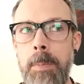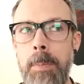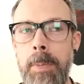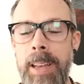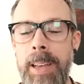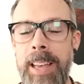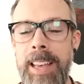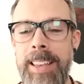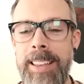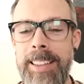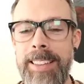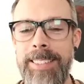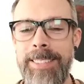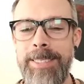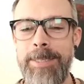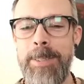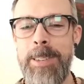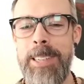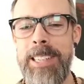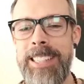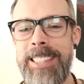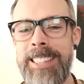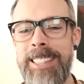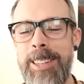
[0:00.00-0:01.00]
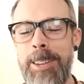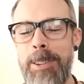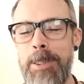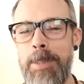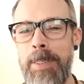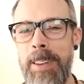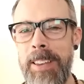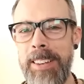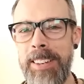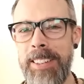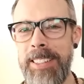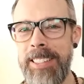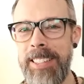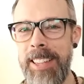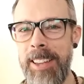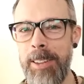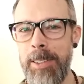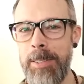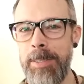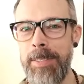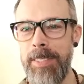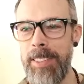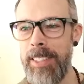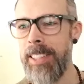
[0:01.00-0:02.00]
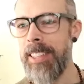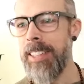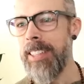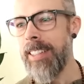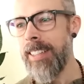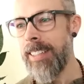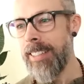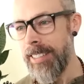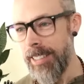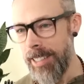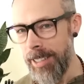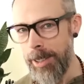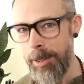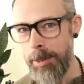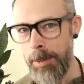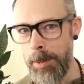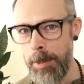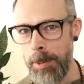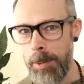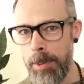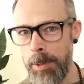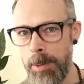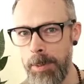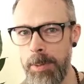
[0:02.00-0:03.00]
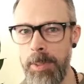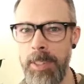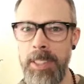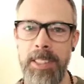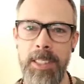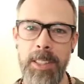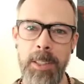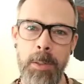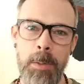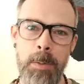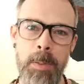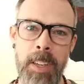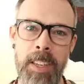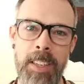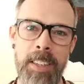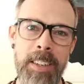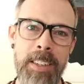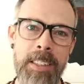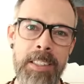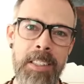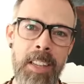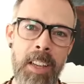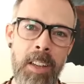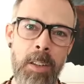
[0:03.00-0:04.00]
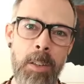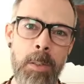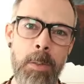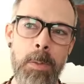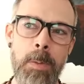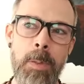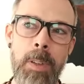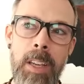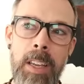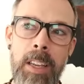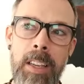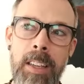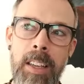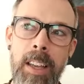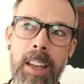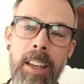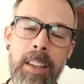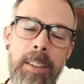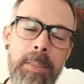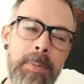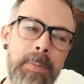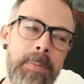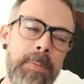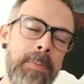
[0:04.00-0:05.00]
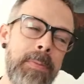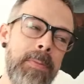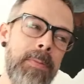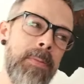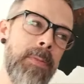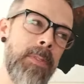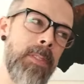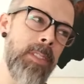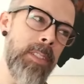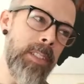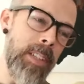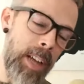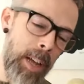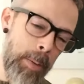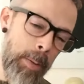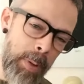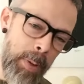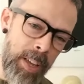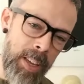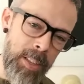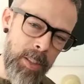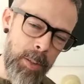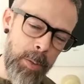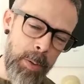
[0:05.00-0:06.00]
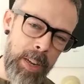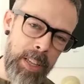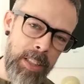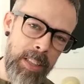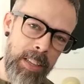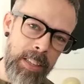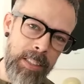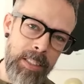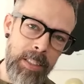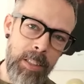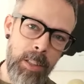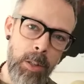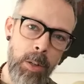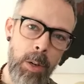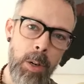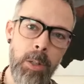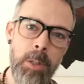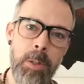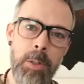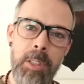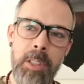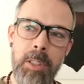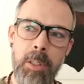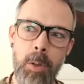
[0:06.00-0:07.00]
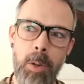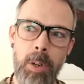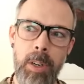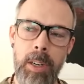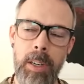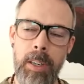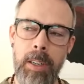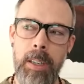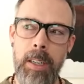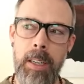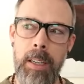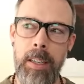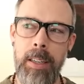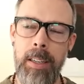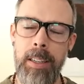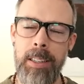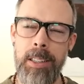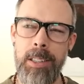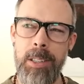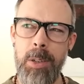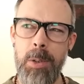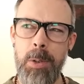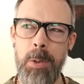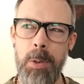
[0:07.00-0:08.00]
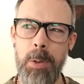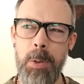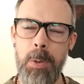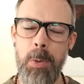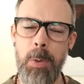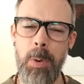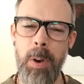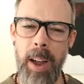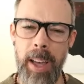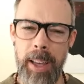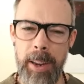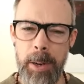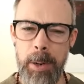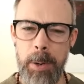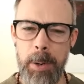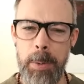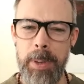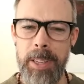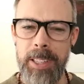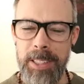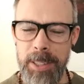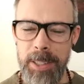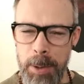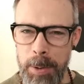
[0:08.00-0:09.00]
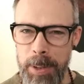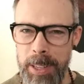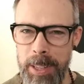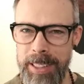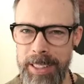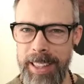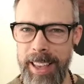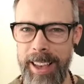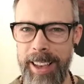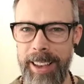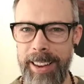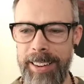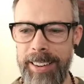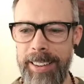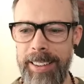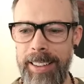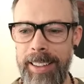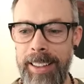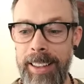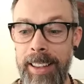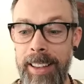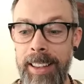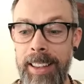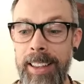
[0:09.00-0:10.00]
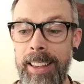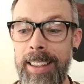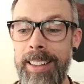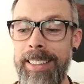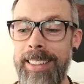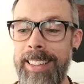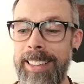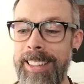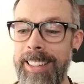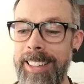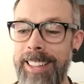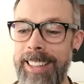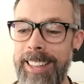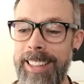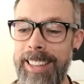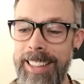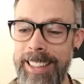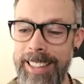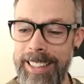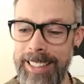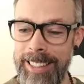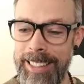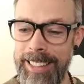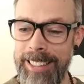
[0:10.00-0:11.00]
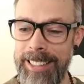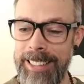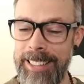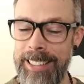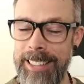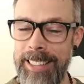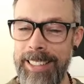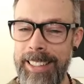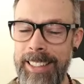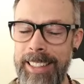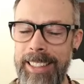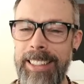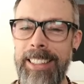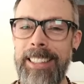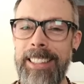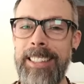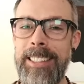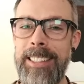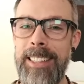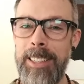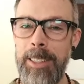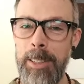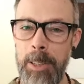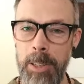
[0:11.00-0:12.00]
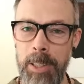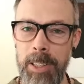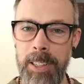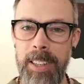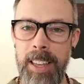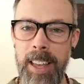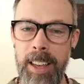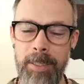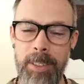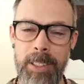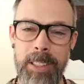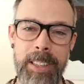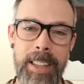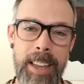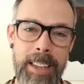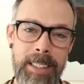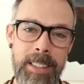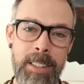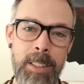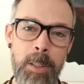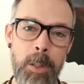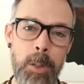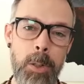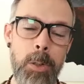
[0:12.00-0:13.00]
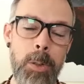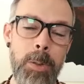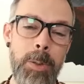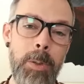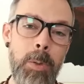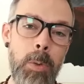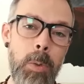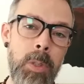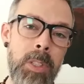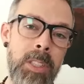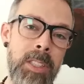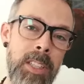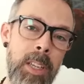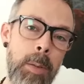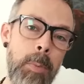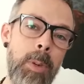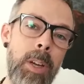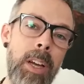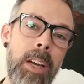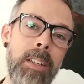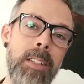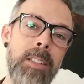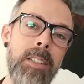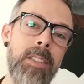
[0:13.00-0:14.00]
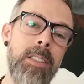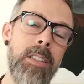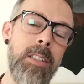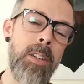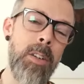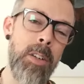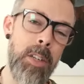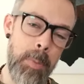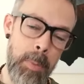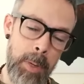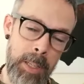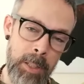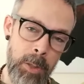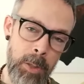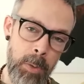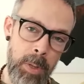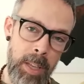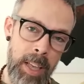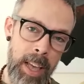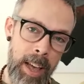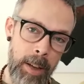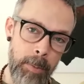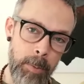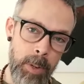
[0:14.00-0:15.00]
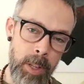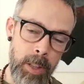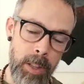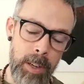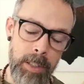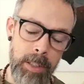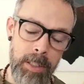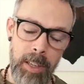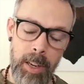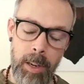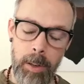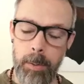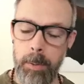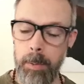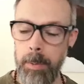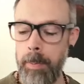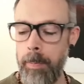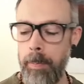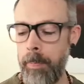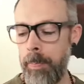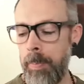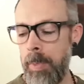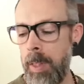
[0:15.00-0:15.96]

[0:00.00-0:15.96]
But we still find ourselves eating junk food. We still find ourselves not buying the right things at the grocery store. So why are we doing that? And the thing is, is it could have a lot to do with subconscious agreements we have with ourselves.